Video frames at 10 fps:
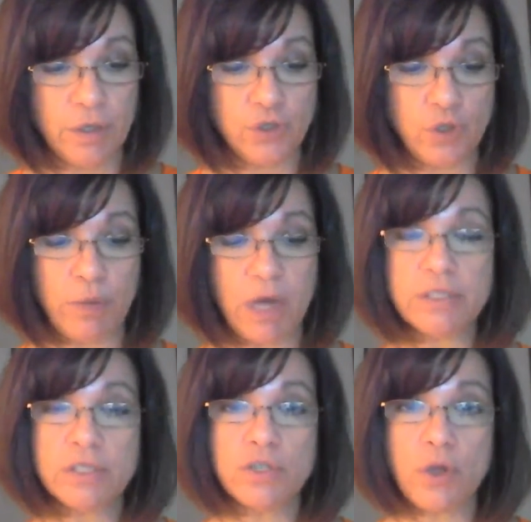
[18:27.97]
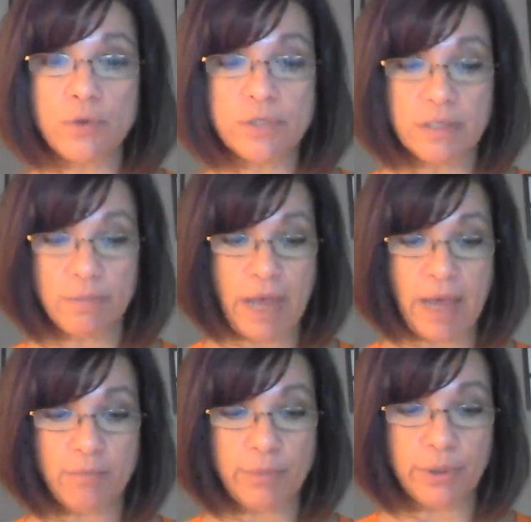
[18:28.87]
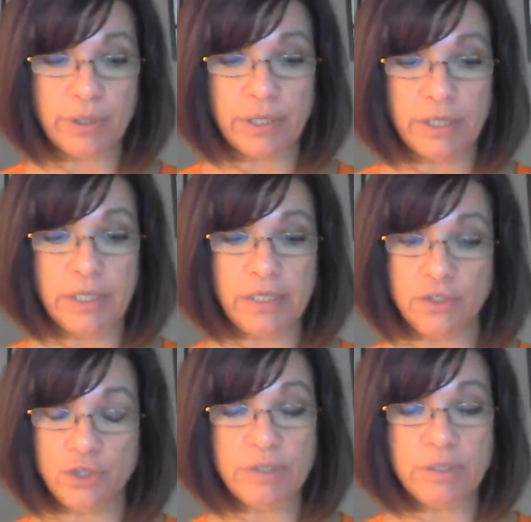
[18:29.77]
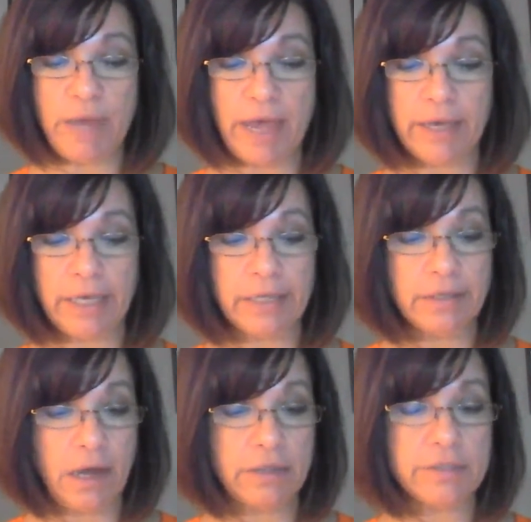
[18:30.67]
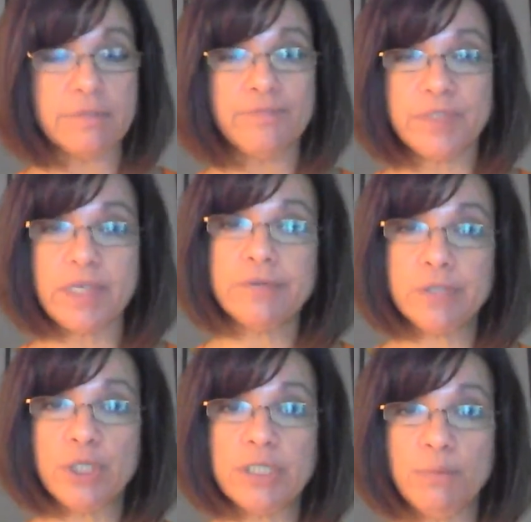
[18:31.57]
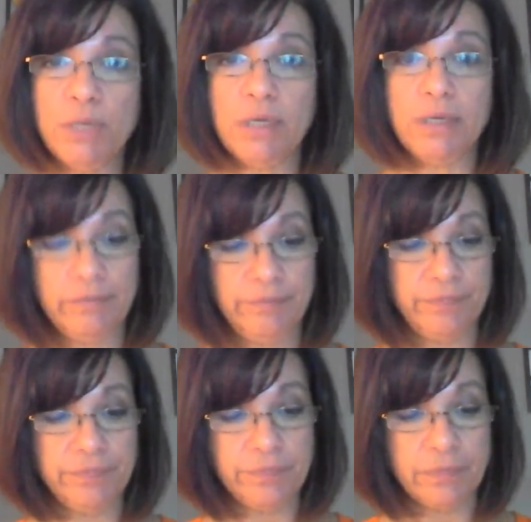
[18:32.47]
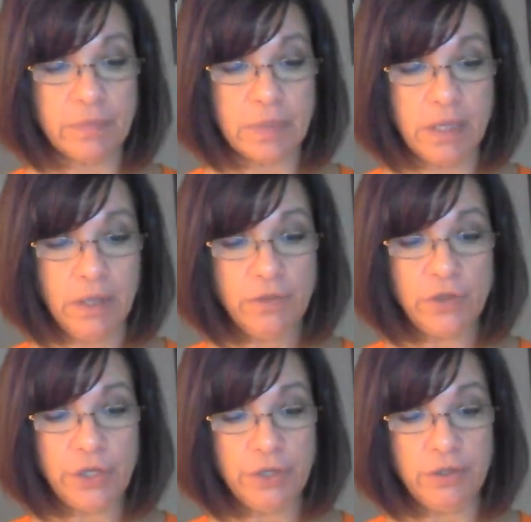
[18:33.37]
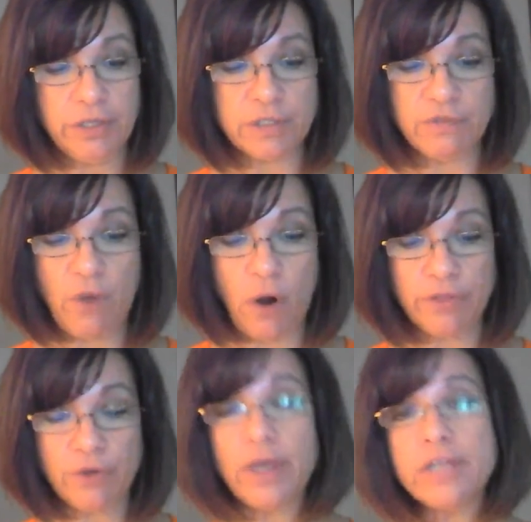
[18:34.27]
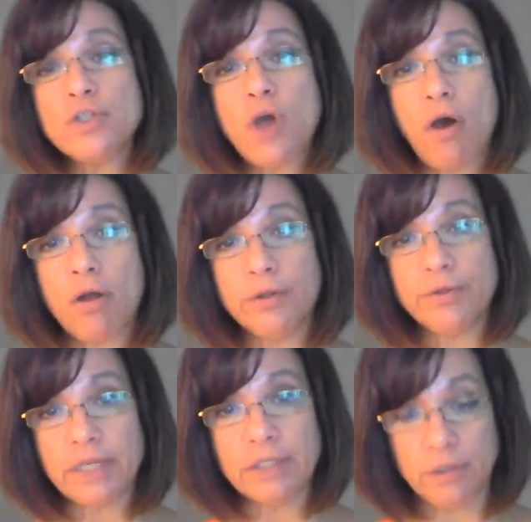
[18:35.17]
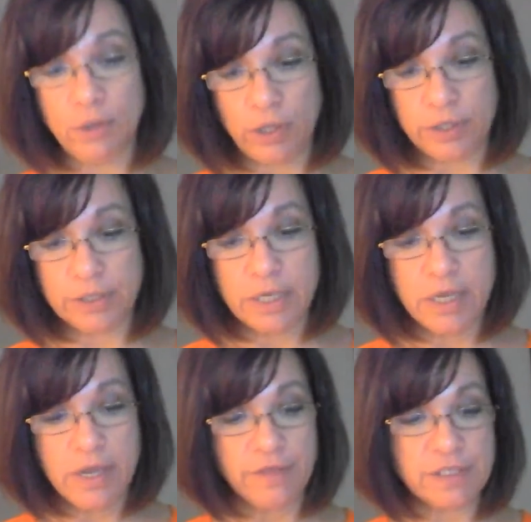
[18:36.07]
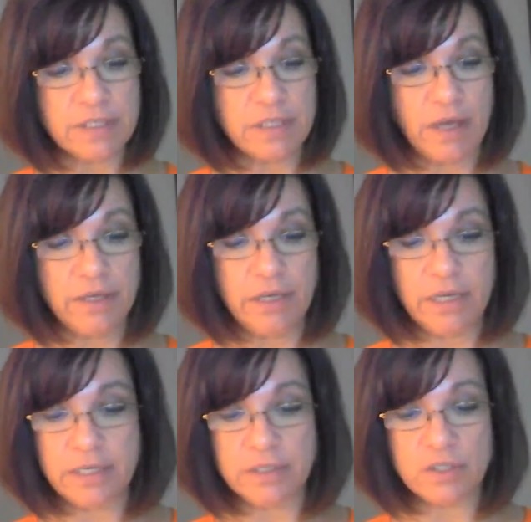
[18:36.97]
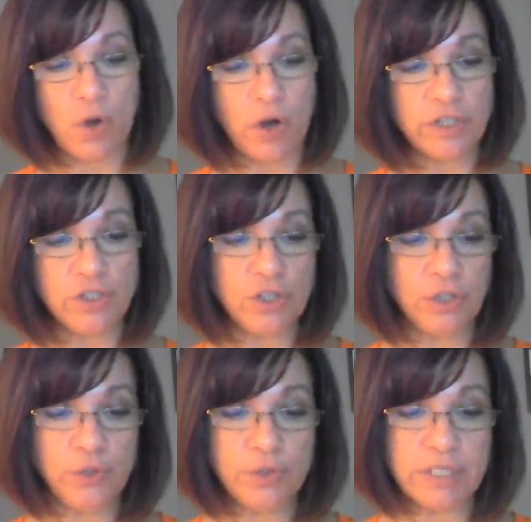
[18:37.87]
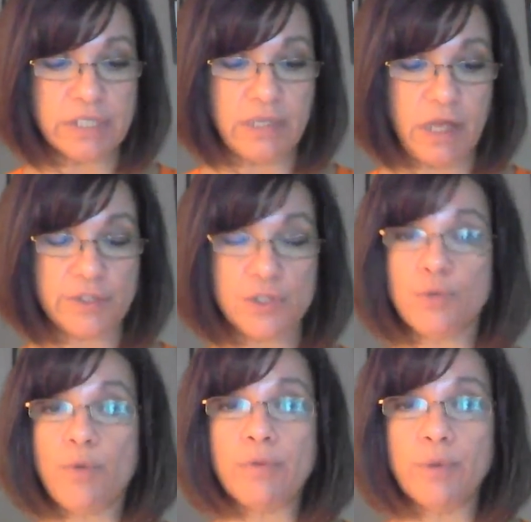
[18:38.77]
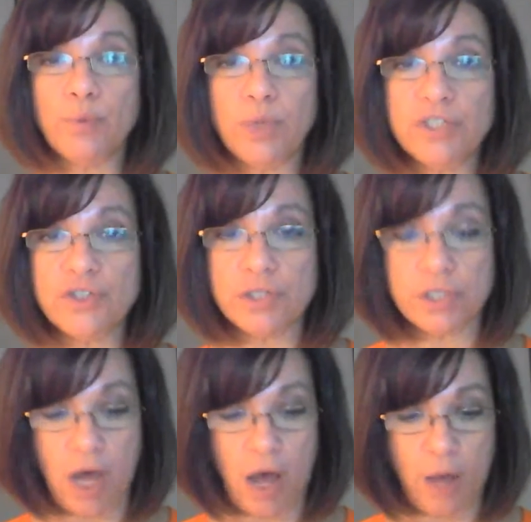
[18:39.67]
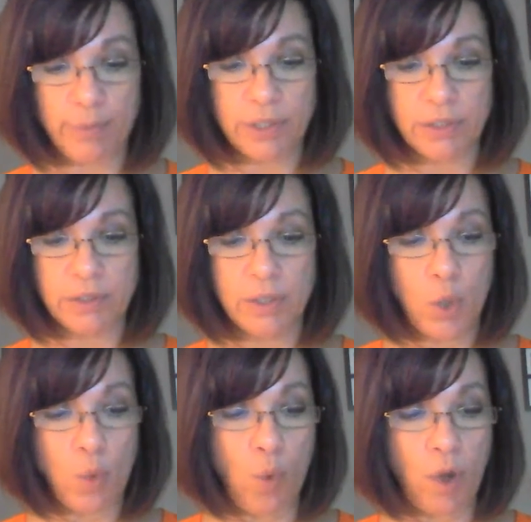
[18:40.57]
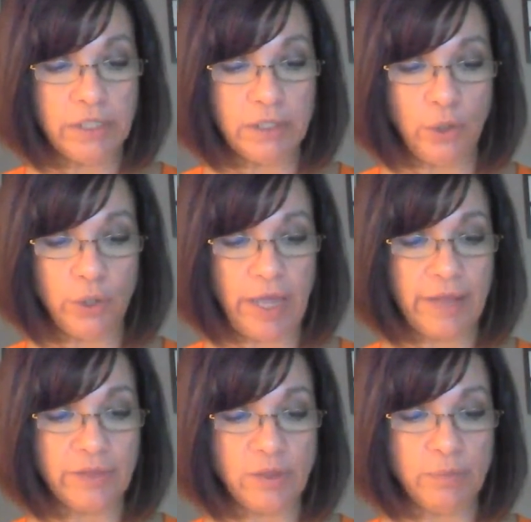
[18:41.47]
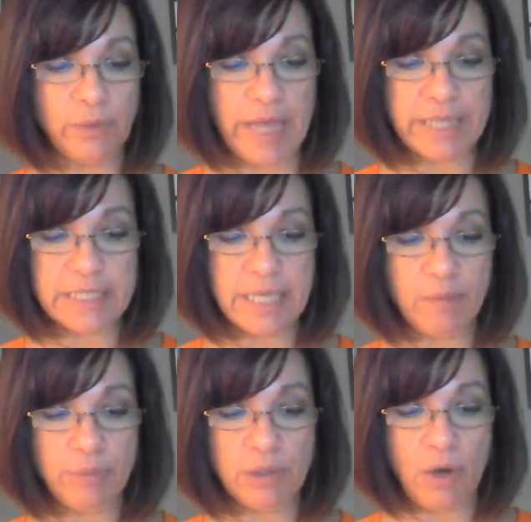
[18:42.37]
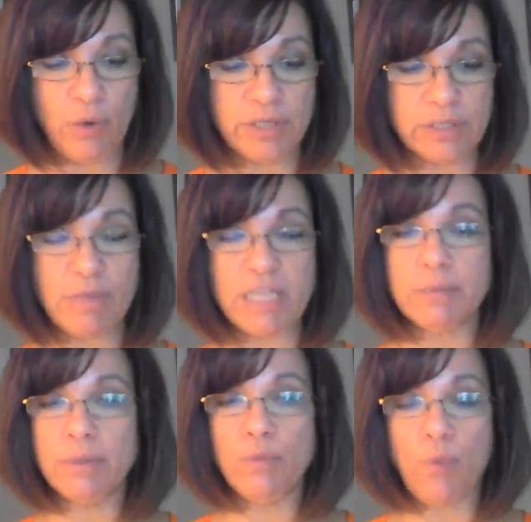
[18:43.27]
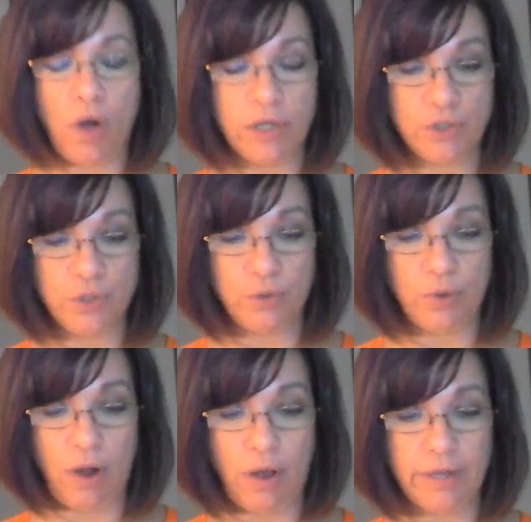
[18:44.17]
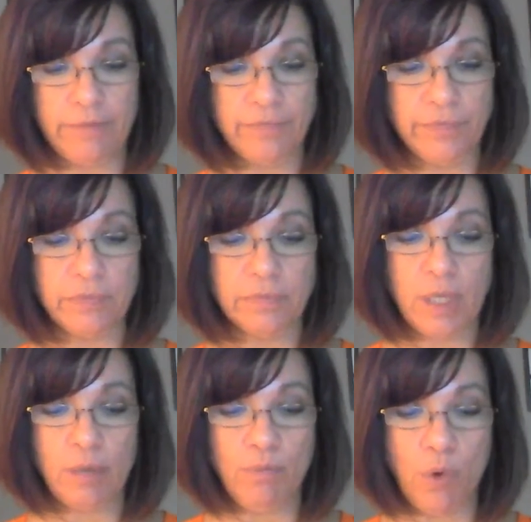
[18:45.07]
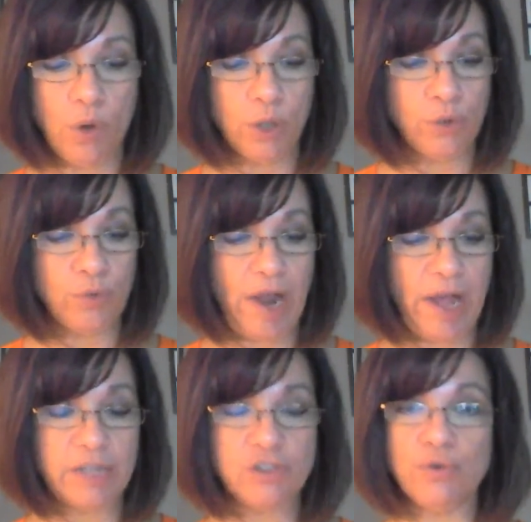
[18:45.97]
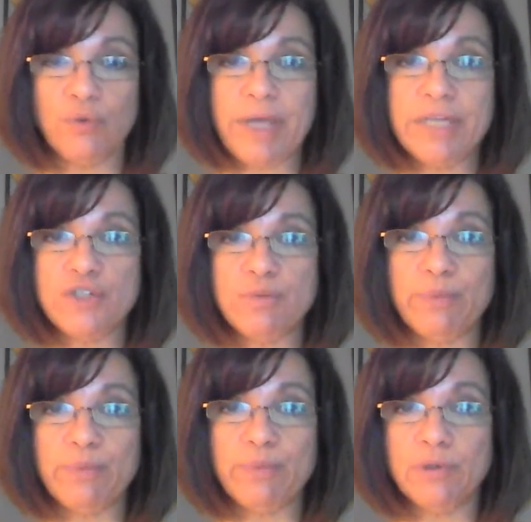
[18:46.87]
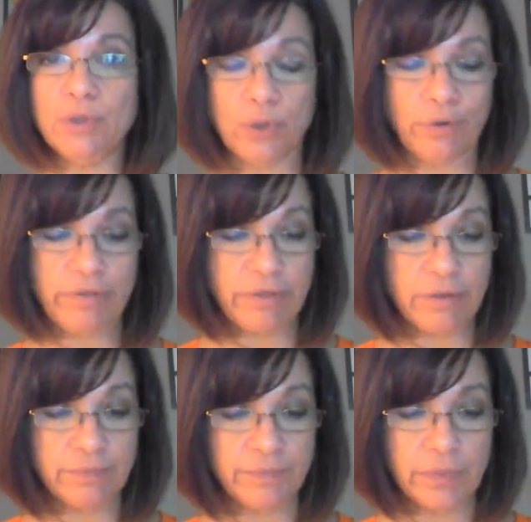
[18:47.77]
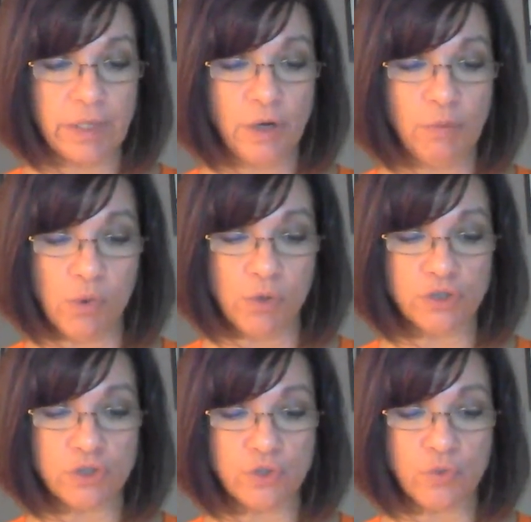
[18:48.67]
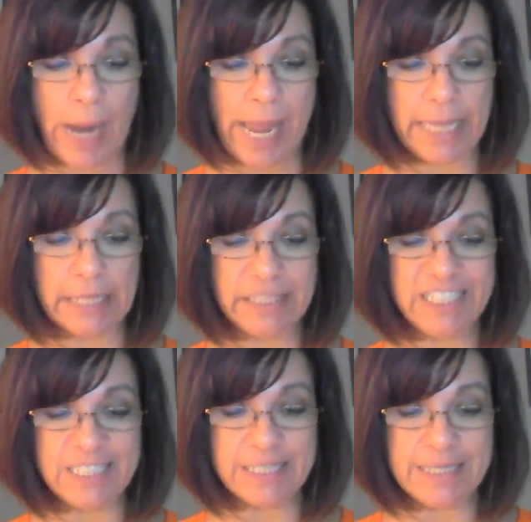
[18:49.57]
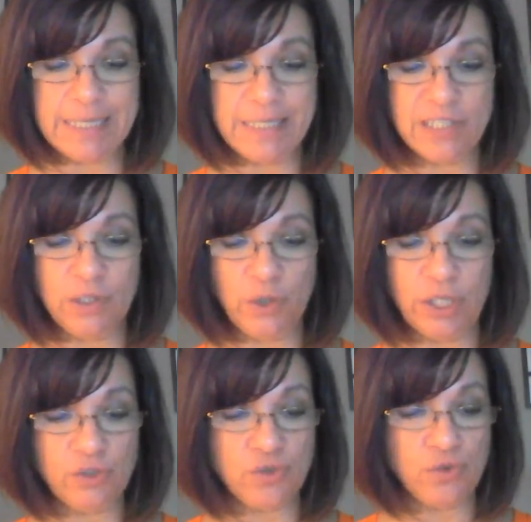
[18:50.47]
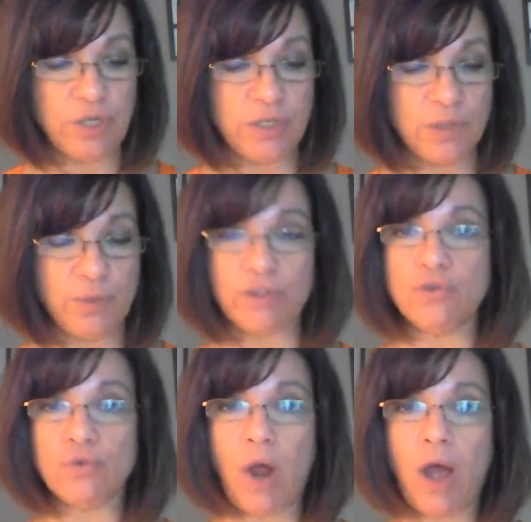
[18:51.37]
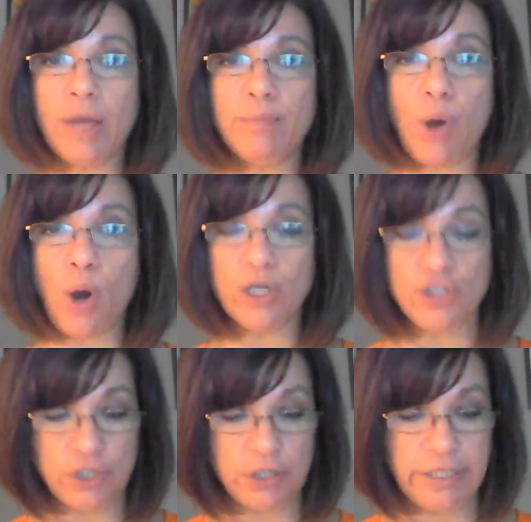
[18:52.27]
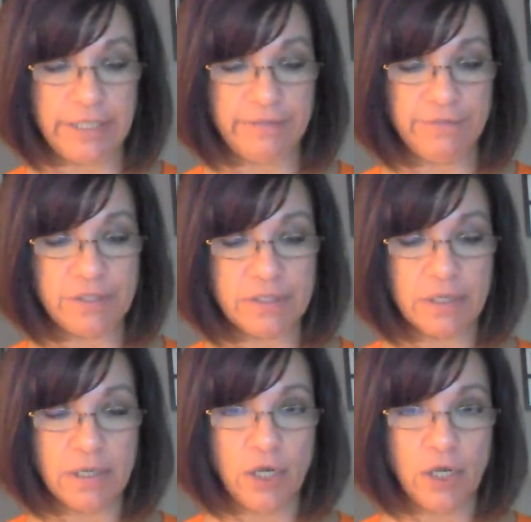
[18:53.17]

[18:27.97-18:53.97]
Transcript: Tomas stows the map book into his bag and nods. Sounds good to me. The hill is farther and taller than it looks. The sun is starting to lose its luster when we reach the top. One look at the landscape below us makes me want to cry. More cracked grayish brown earth, more scraggly diseased looking trees with dry parched leaves,